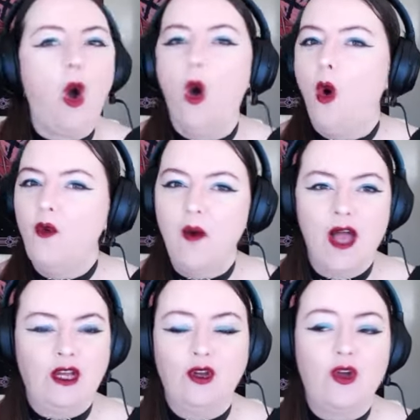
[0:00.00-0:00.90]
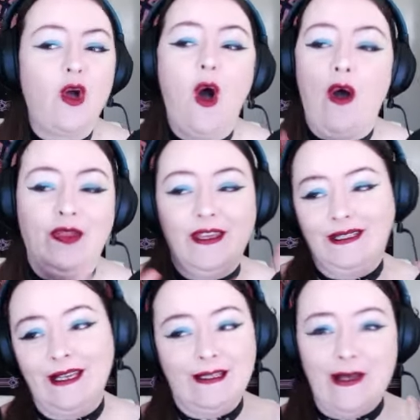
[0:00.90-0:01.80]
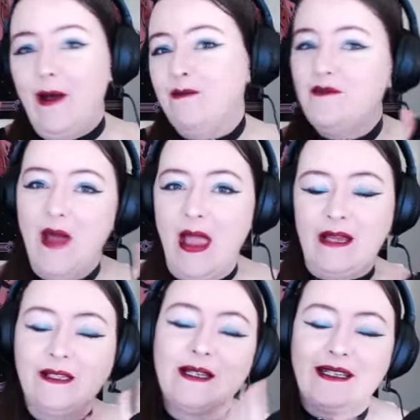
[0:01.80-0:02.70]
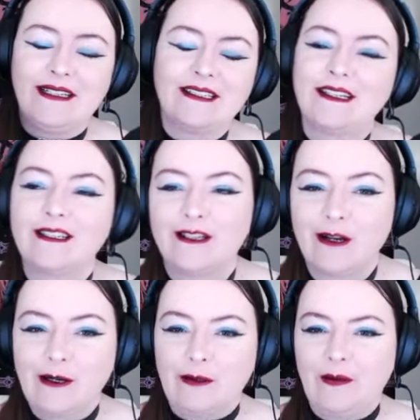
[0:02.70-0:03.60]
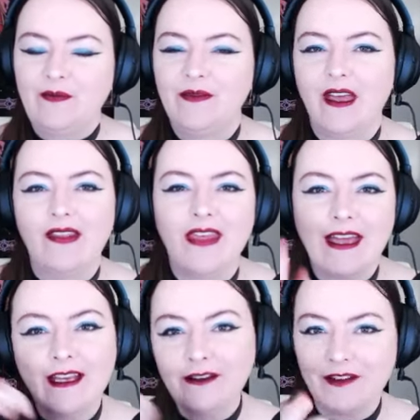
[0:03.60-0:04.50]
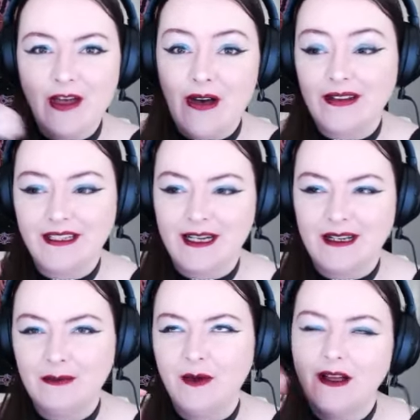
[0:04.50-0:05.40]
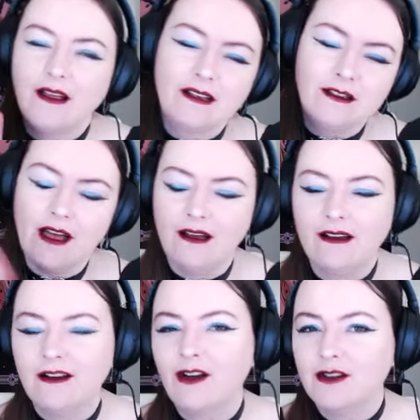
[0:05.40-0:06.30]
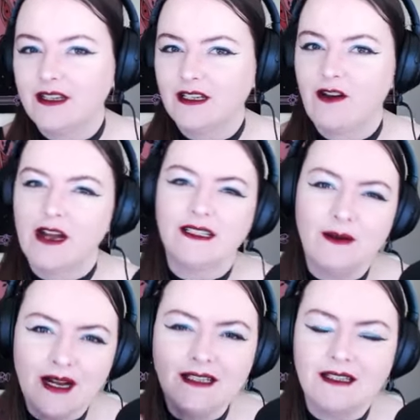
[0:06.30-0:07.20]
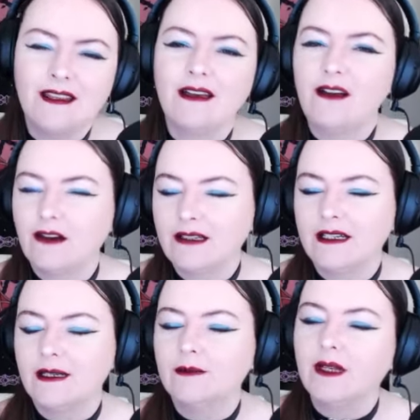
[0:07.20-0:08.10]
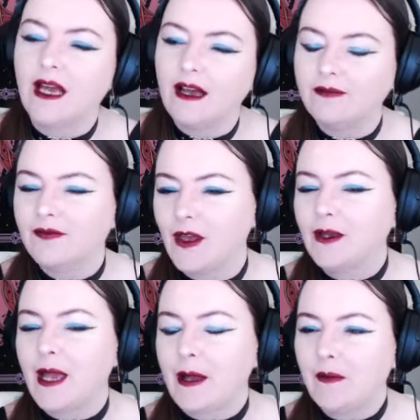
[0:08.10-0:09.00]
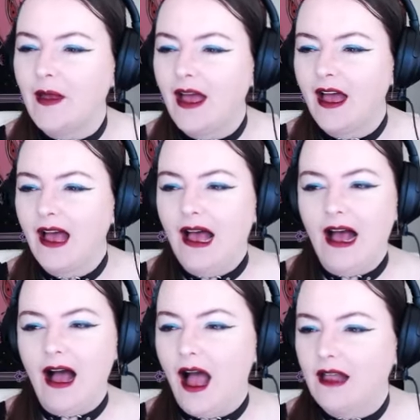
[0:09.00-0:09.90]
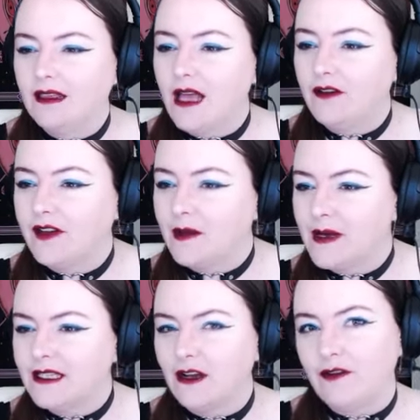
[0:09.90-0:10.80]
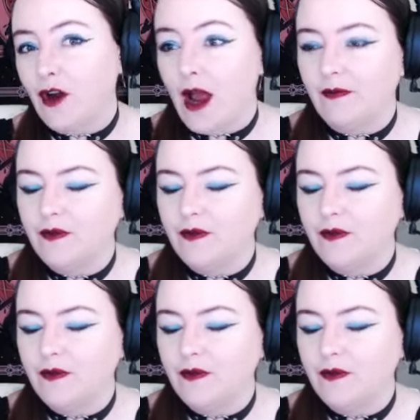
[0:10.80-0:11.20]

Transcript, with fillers: oh my god, this is amazing. So thank you for the hot tip. Haha, well, Incinerate. See what I did there? Hot tip? Yeah, okay laughing at myself. All right,